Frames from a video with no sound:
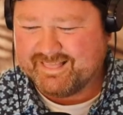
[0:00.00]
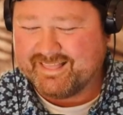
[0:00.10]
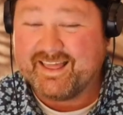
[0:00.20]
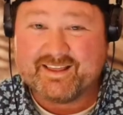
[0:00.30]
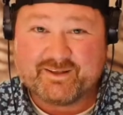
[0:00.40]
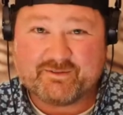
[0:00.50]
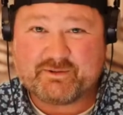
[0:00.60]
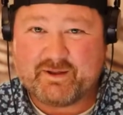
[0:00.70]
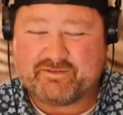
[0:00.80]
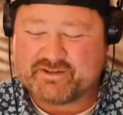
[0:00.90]
You have
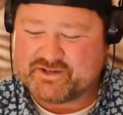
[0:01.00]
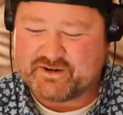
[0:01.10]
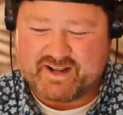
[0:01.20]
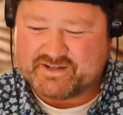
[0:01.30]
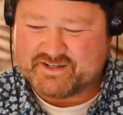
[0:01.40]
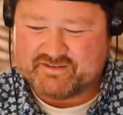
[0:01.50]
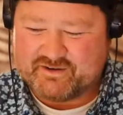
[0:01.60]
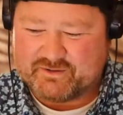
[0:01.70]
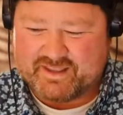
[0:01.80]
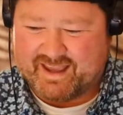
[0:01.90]
to be of a certain age to
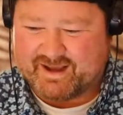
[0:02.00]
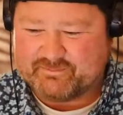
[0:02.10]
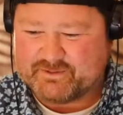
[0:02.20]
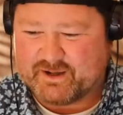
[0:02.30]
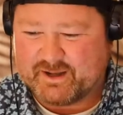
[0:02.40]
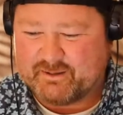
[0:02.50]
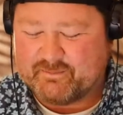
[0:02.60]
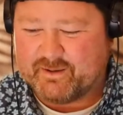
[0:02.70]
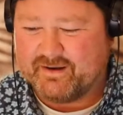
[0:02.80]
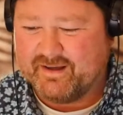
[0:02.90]
even know what the heck I'm talking
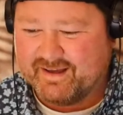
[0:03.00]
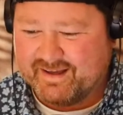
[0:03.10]
about.